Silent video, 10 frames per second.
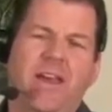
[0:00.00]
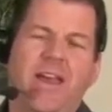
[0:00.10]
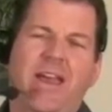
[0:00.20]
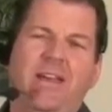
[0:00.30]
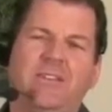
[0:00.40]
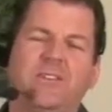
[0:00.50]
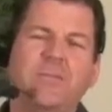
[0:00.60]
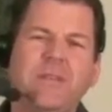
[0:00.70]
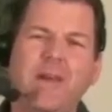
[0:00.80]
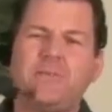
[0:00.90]
And
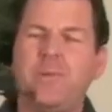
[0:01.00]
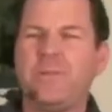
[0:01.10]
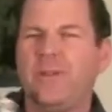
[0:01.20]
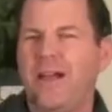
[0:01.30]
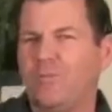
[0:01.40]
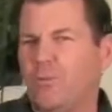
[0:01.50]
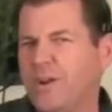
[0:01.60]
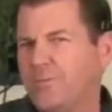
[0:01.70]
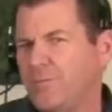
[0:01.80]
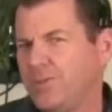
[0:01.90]
sometimes people have
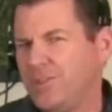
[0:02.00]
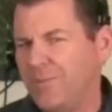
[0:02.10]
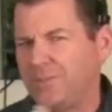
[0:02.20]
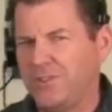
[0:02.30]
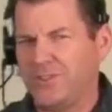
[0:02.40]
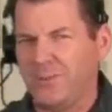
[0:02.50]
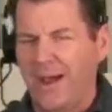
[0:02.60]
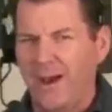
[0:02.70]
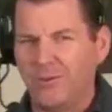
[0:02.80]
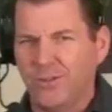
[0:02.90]
weird perceptions
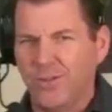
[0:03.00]
about